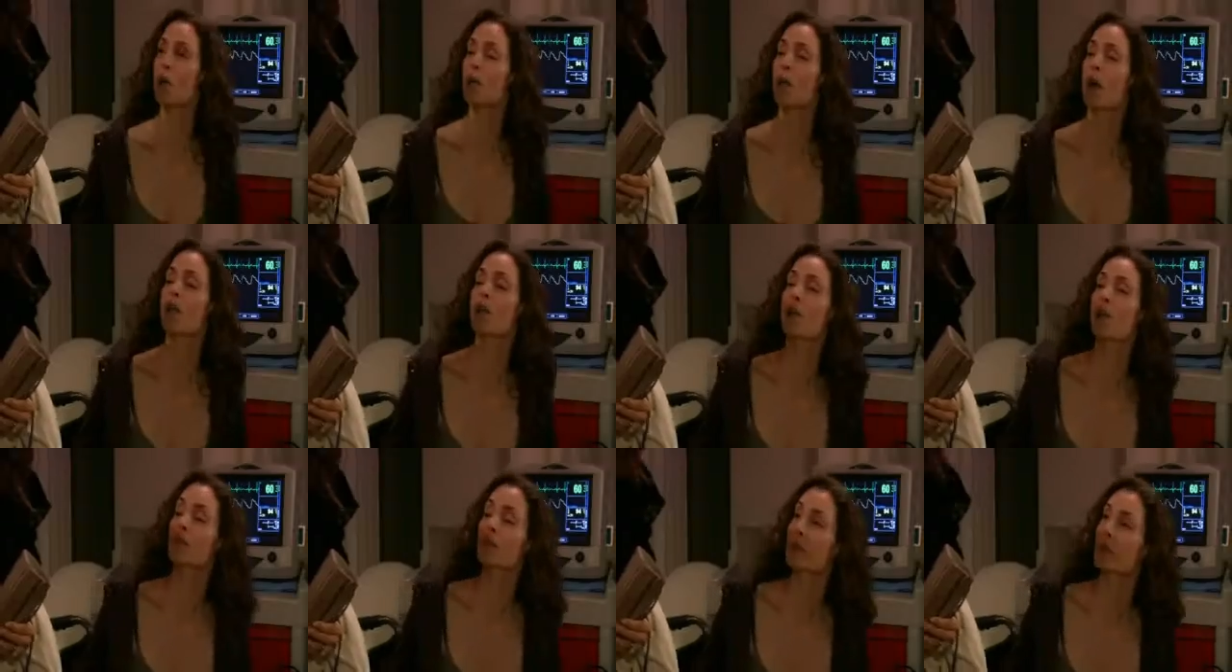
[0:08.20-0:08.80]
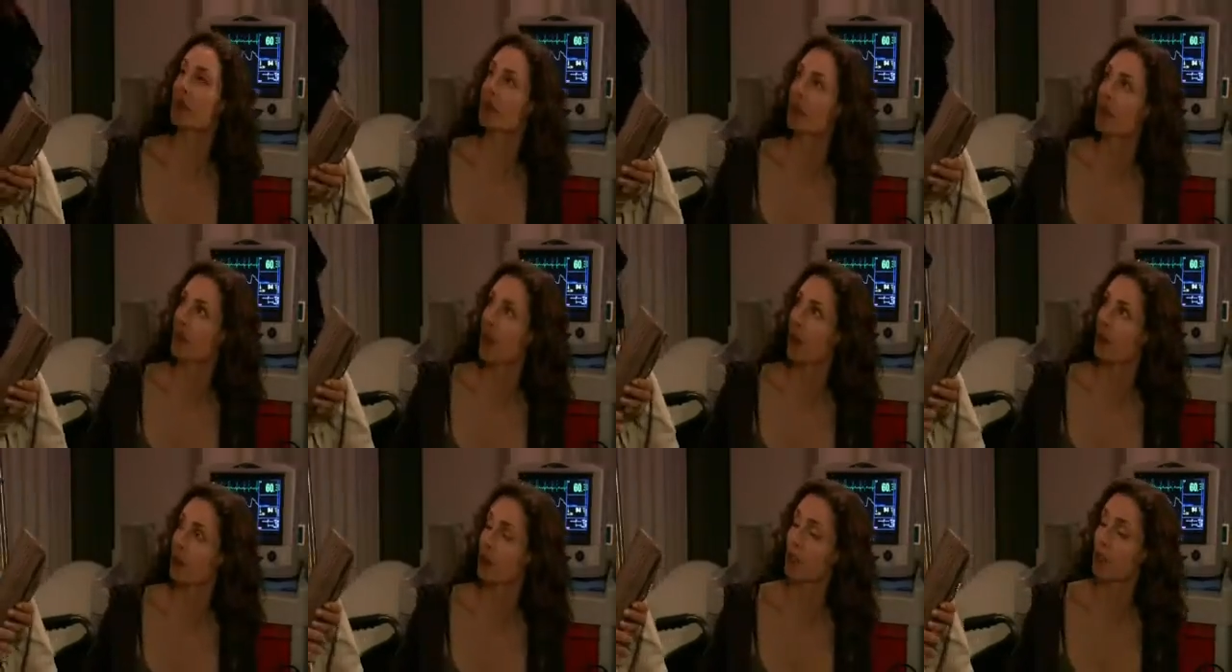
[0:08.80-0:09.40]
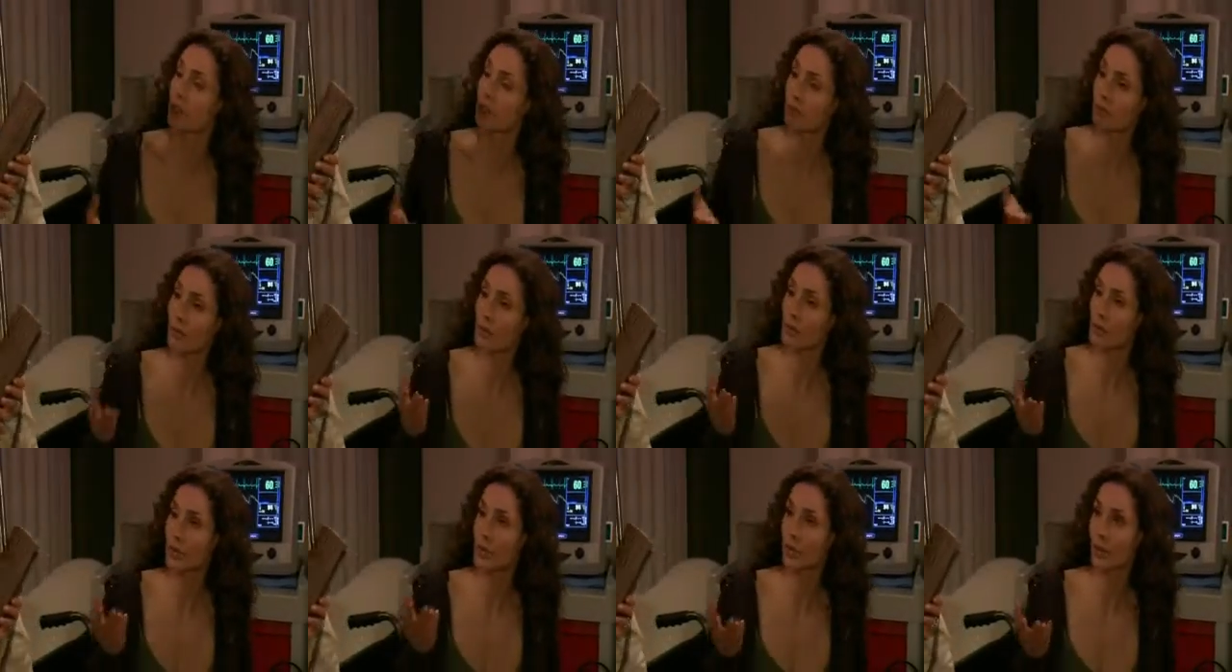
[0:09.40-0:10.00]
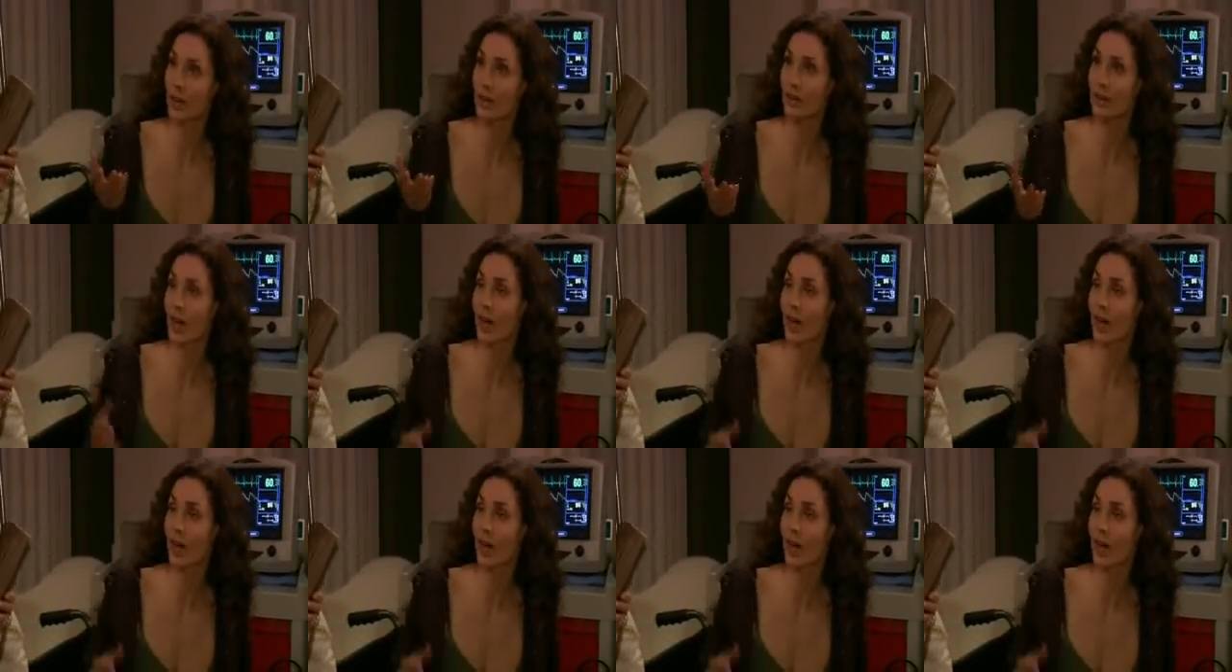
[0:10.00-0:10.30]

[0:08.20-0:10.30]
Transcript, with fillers: fun? Mother, please, Dr. Castillo was just trying to